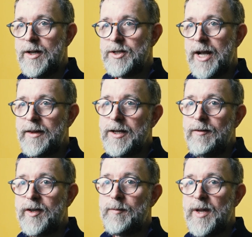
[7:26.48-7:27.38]
Check that you've
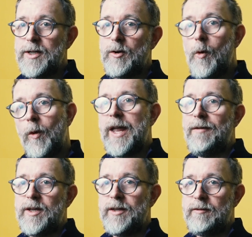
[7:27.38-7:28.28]
submitted all the
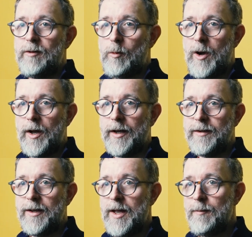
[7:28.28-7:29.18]
evidence required.
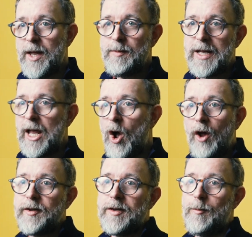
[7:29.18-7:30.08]
Maybe
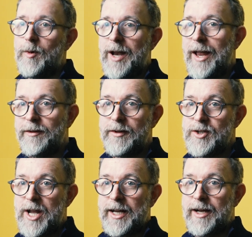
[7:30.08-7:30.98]
ask someone else to
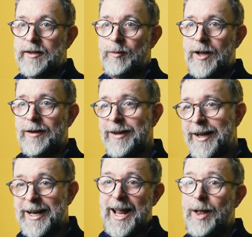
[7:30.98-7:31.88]
check it as well.
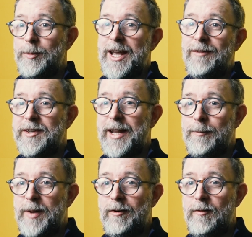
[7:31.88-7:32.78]
It can help to have a second
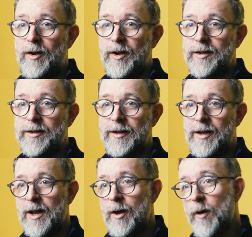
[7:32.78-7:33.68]
pair of eyes.
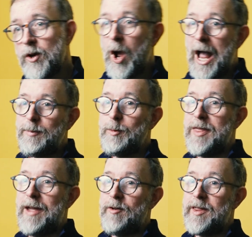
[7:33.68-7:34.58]
When you're happy with
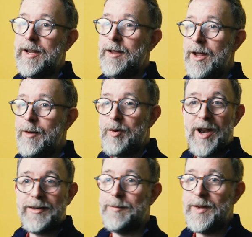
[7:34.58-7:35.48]
everything,
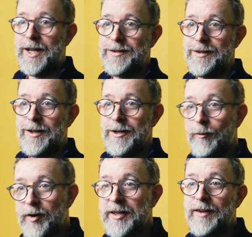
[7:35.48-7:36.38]
press submit. You'll
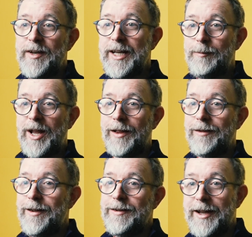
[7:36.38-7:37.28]
receive an
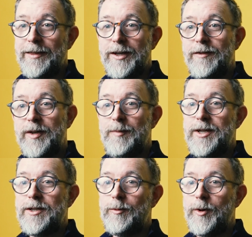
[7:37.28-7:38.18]
email saying that you've
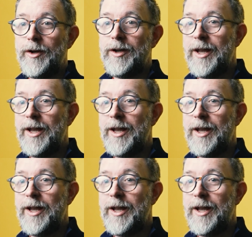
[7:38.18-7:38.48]
submitted your work,